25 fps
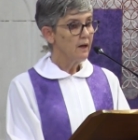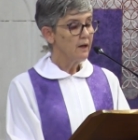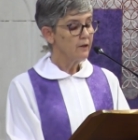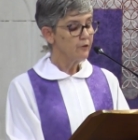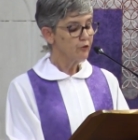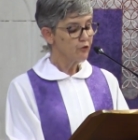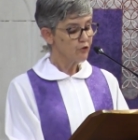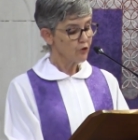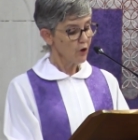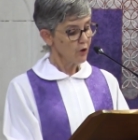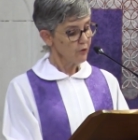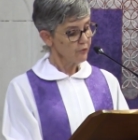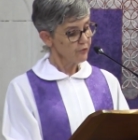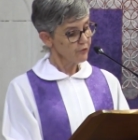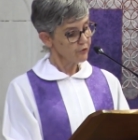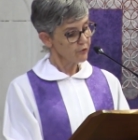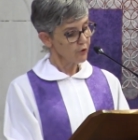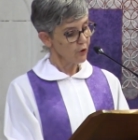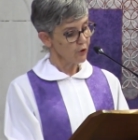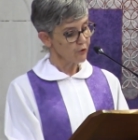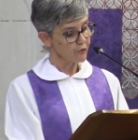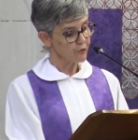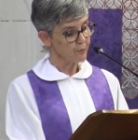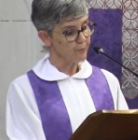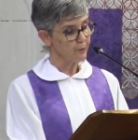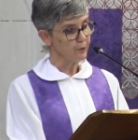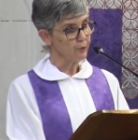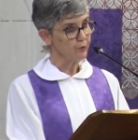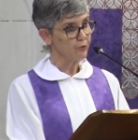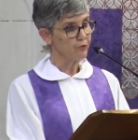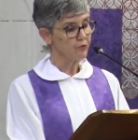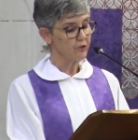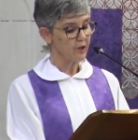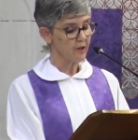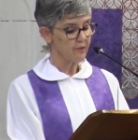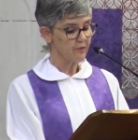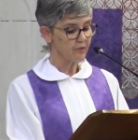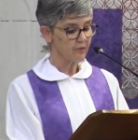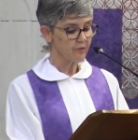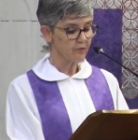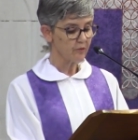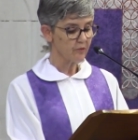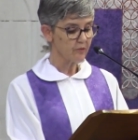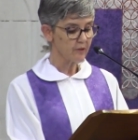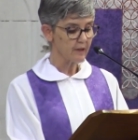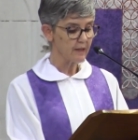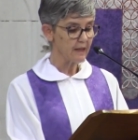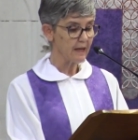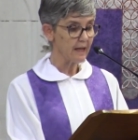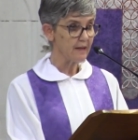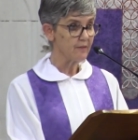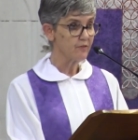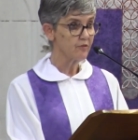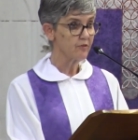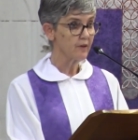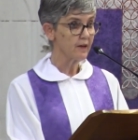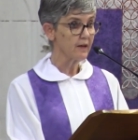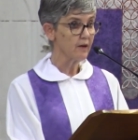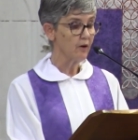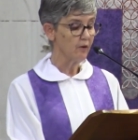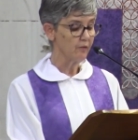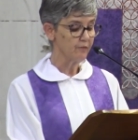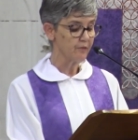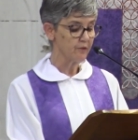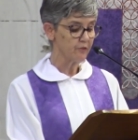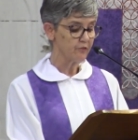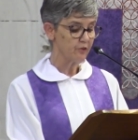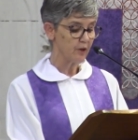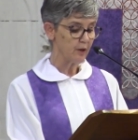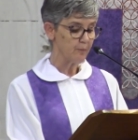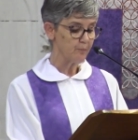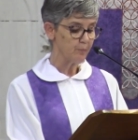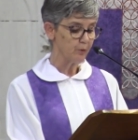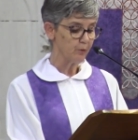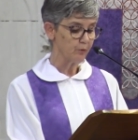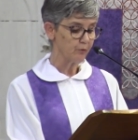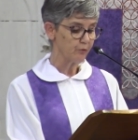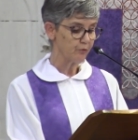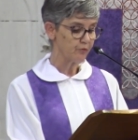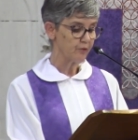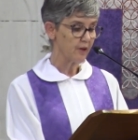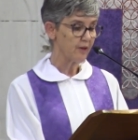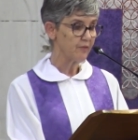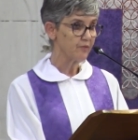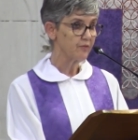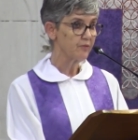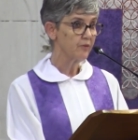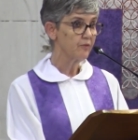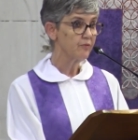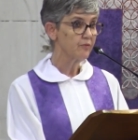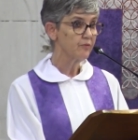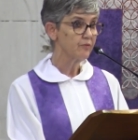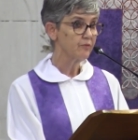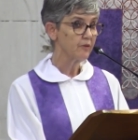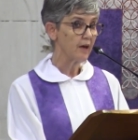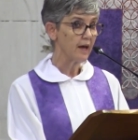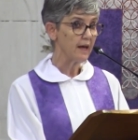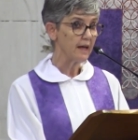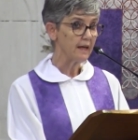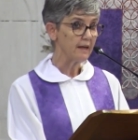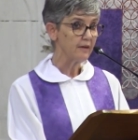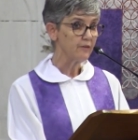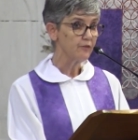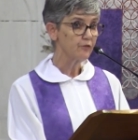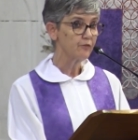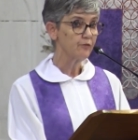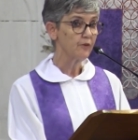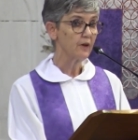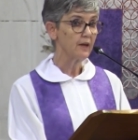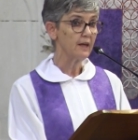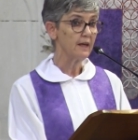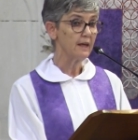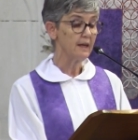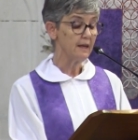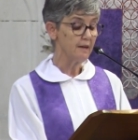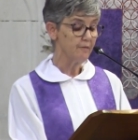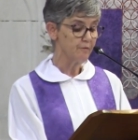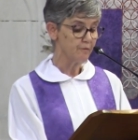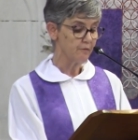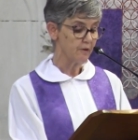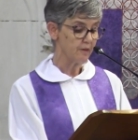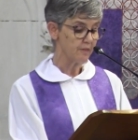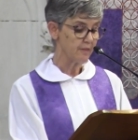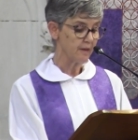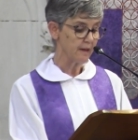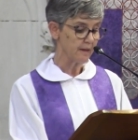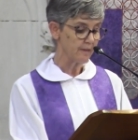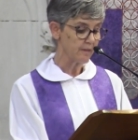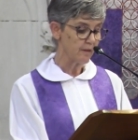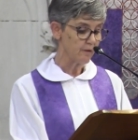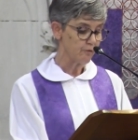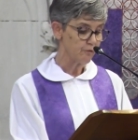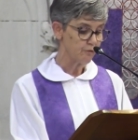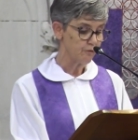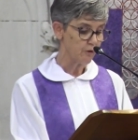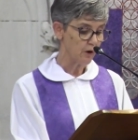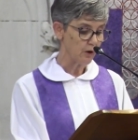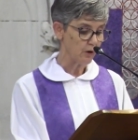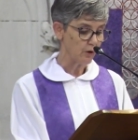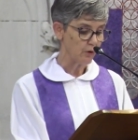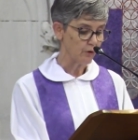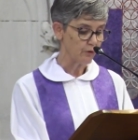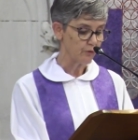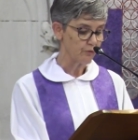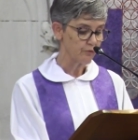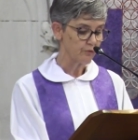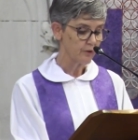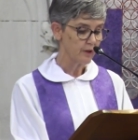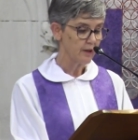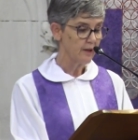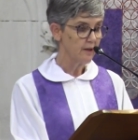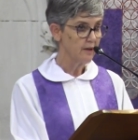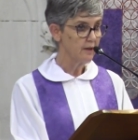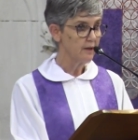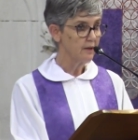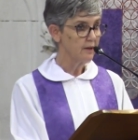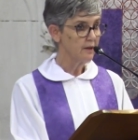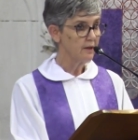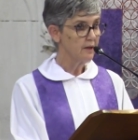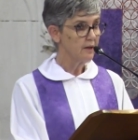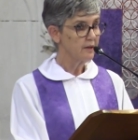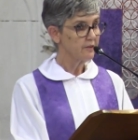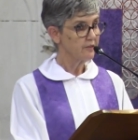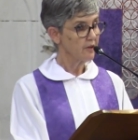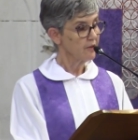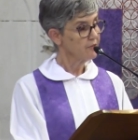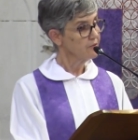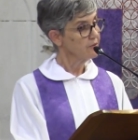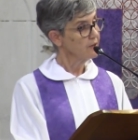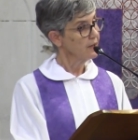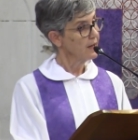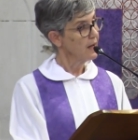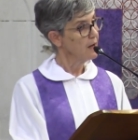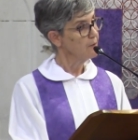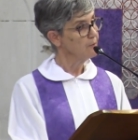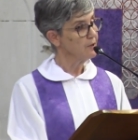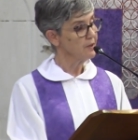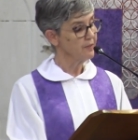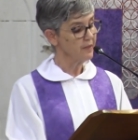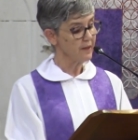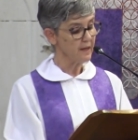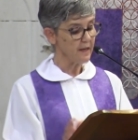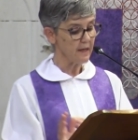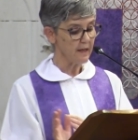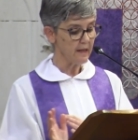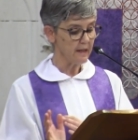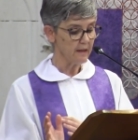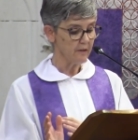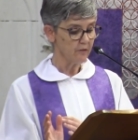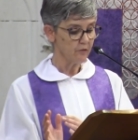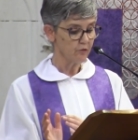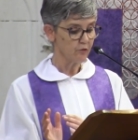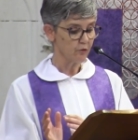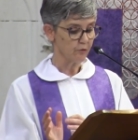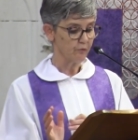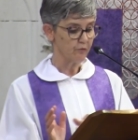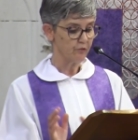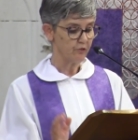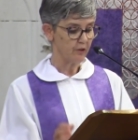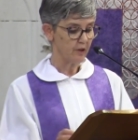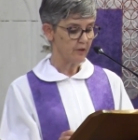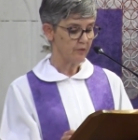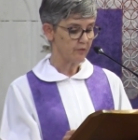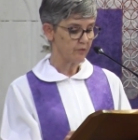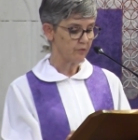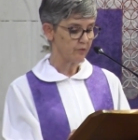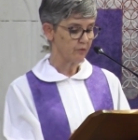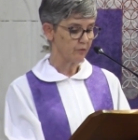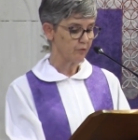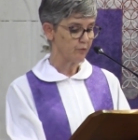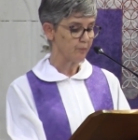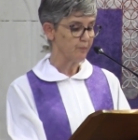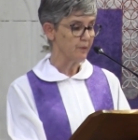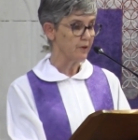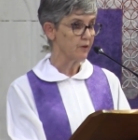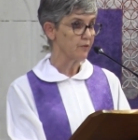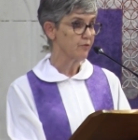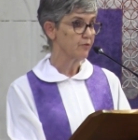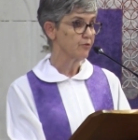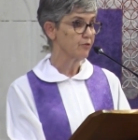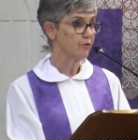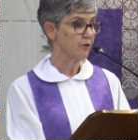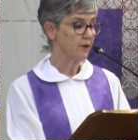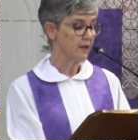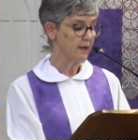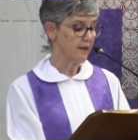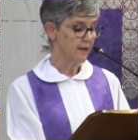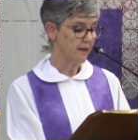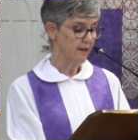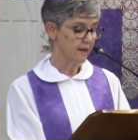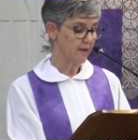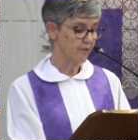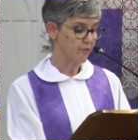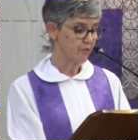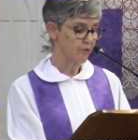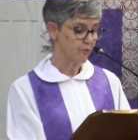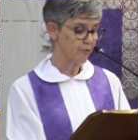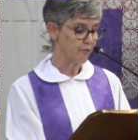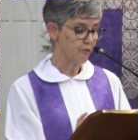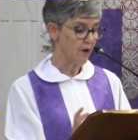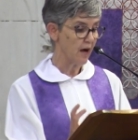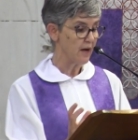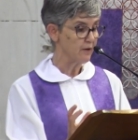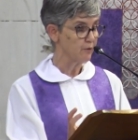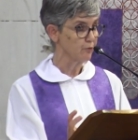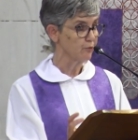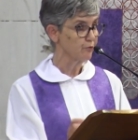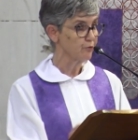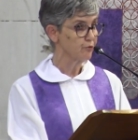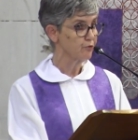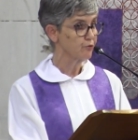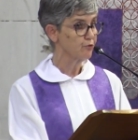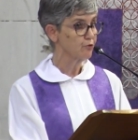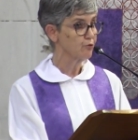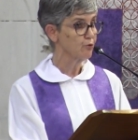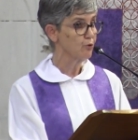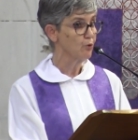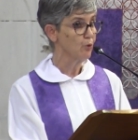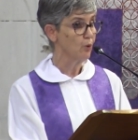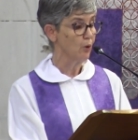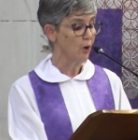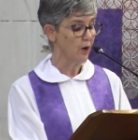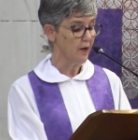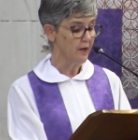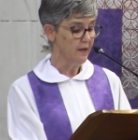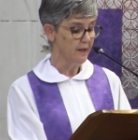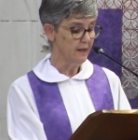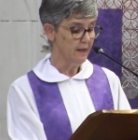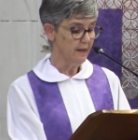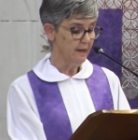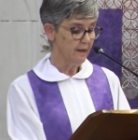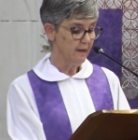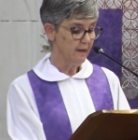In John's Gospel, Jesus' cleansing of the temple sets the stage for everything that follows. It doesn't come at the end of Jesus' ministry as the final straw